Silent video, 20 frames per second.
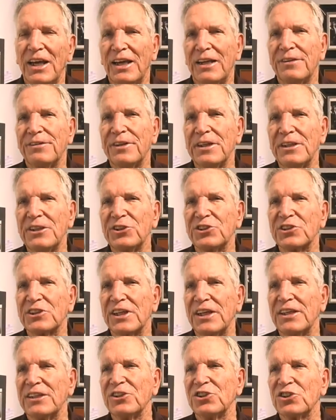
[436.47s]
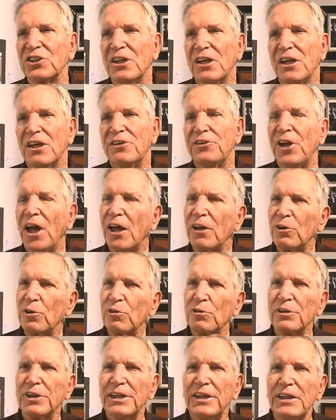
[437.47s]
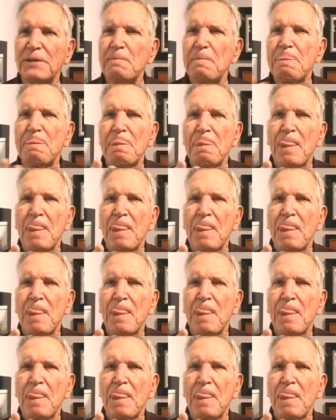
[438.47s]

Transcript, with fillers: And these things not only